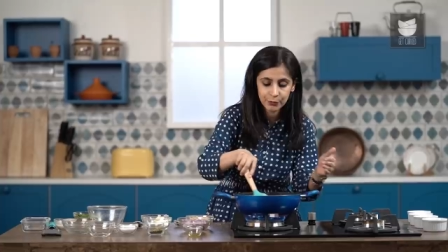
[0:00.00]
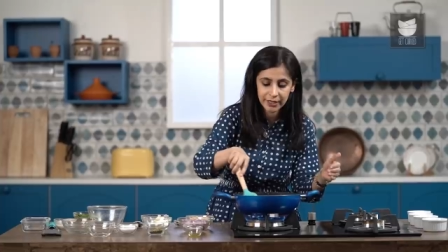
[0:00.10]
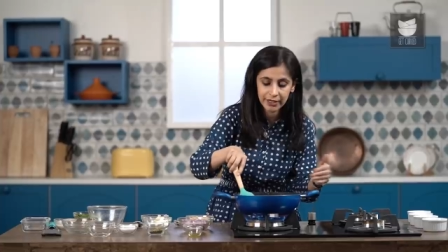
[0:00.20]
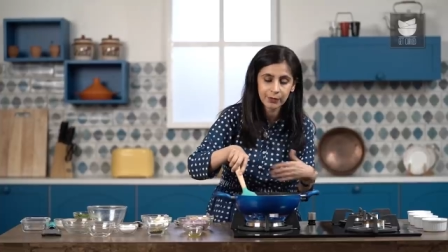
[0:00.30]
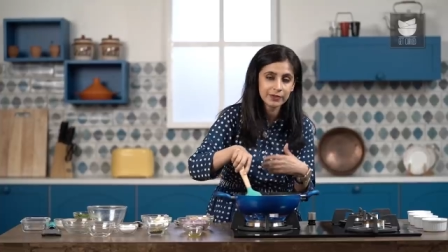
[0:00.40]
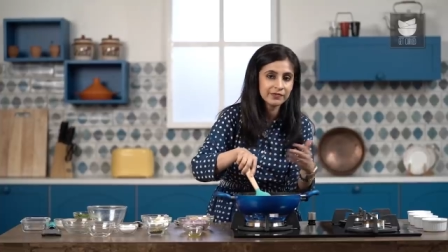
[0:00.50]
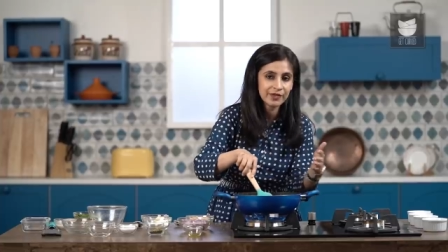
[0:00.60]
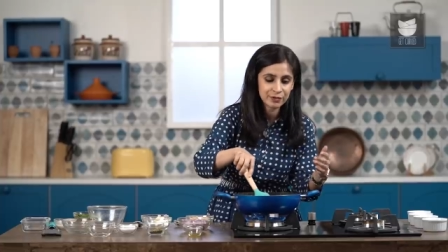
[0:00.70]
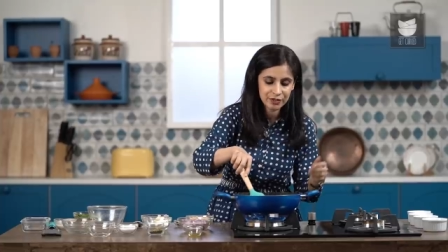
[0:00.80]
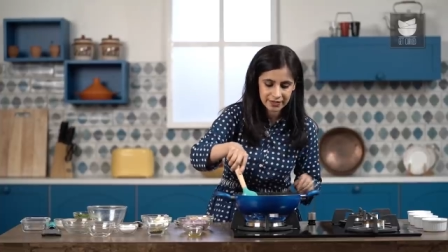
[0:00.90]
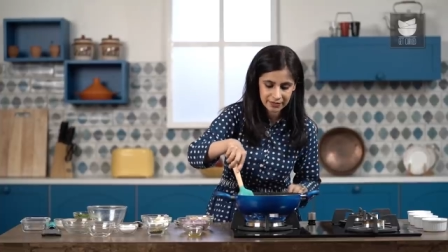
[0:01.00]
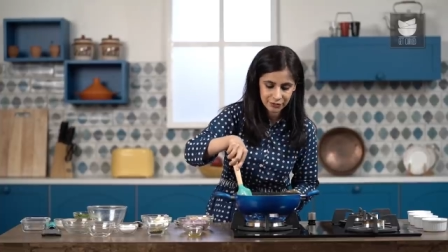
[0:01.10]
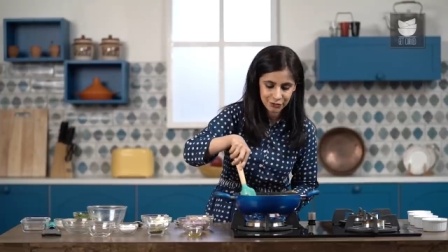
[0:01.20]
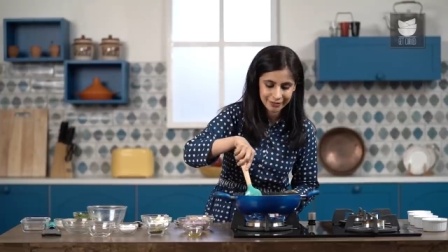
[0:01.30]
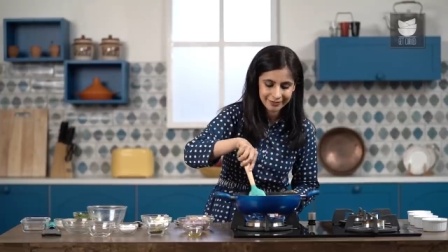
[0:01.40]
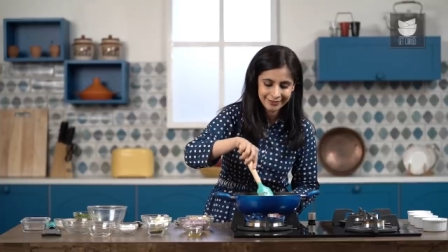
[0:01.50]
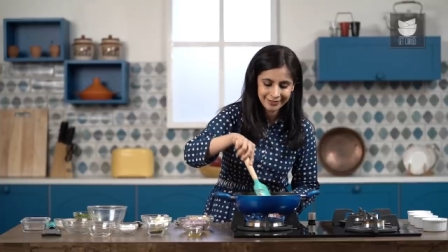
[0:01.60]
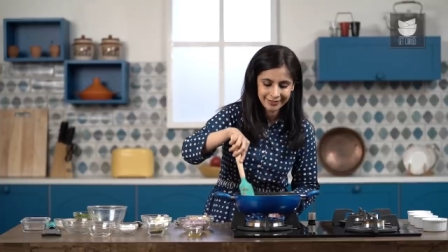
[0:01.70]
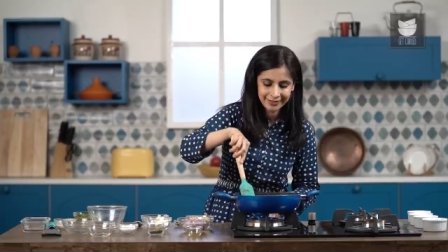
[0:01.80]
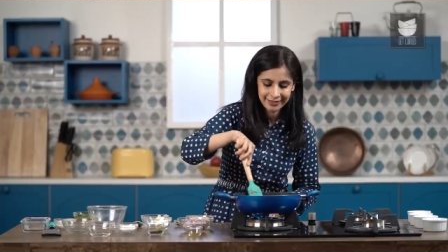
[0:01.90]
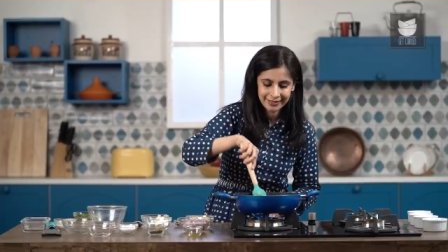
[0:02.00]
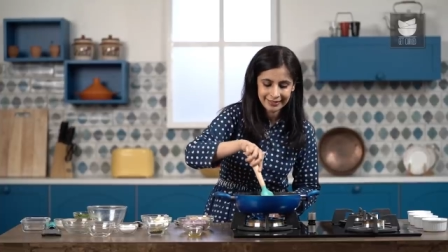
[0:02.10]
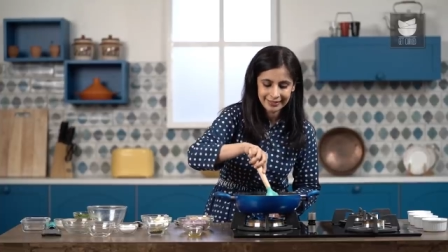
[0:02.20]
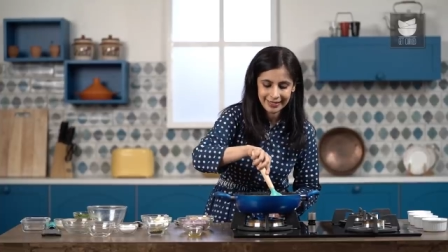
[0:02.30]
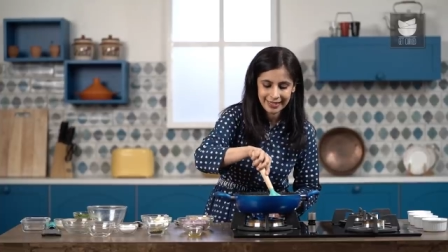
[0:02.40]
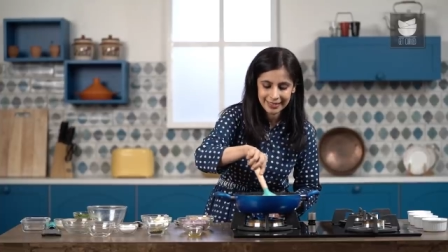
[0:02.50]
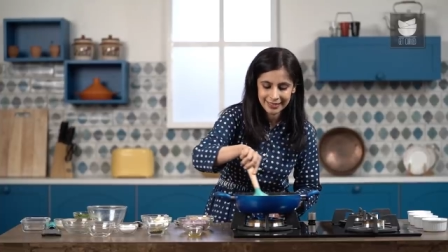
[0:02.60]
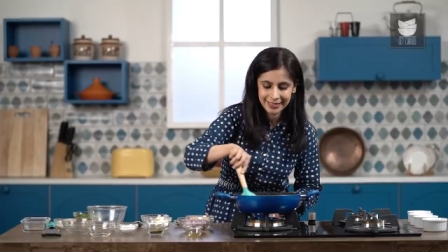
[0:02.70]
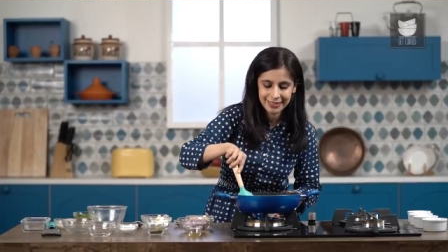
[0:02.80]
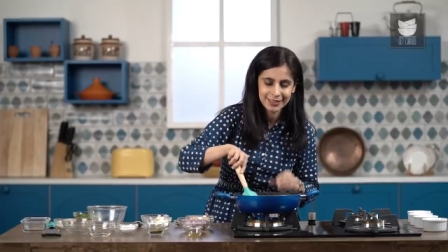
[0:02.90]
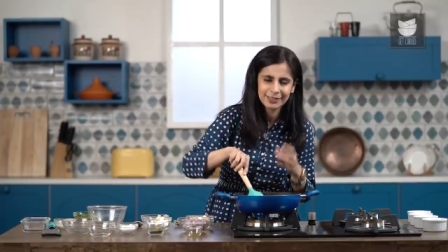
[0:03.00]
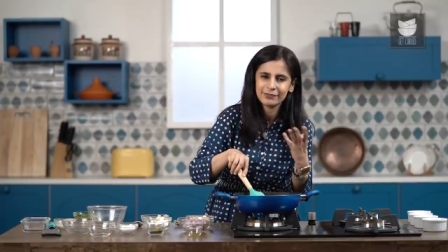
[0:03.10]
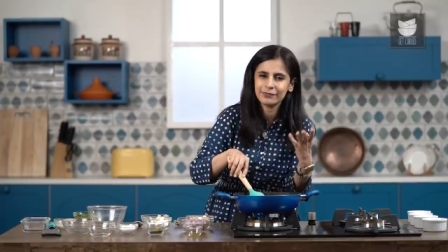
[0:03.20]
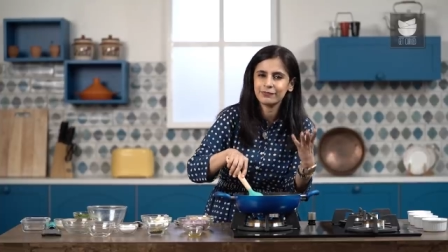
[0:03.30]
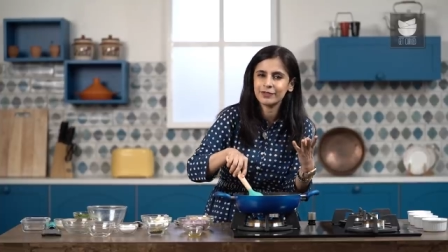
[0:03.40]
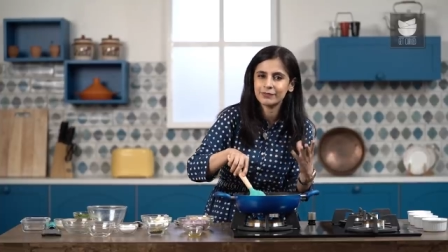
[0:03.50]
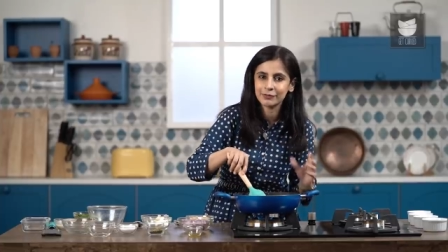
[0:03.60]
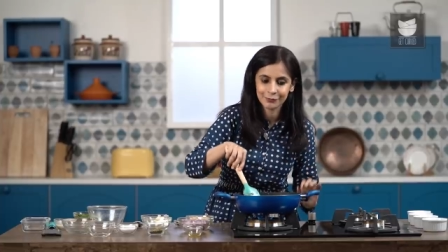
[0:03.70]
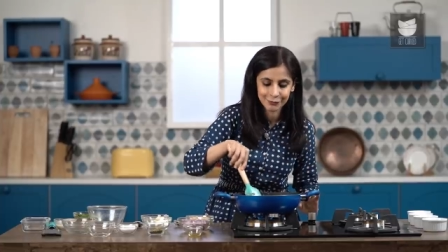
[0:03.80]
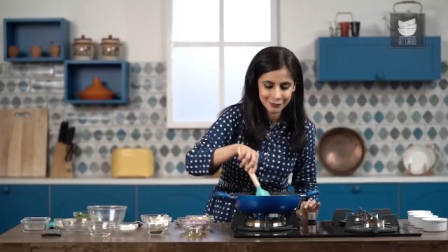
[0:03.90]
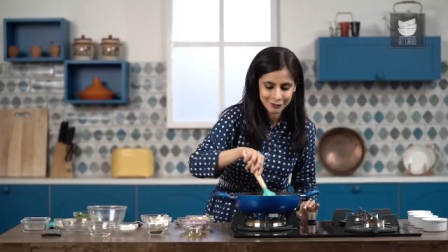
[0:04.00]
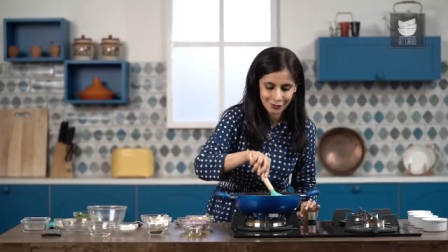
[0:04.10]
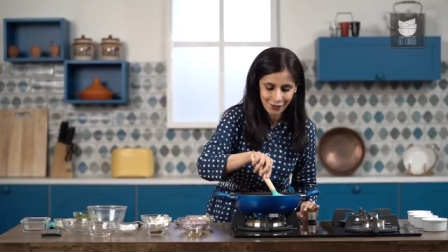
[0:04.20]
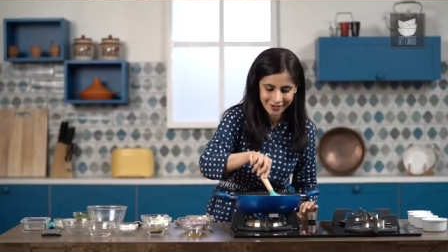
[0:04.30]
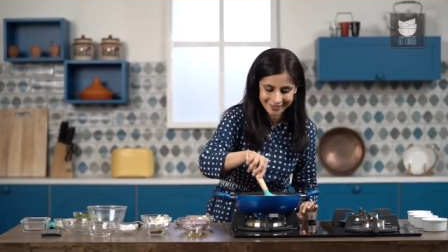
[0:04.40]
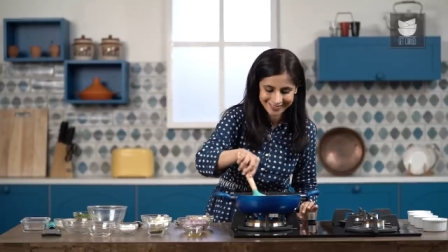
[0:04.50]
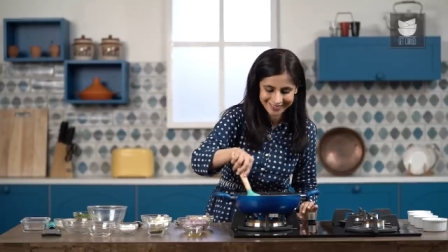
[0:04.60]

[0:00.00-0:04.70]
cooking all the veggies and the chicken in this flavorful stock.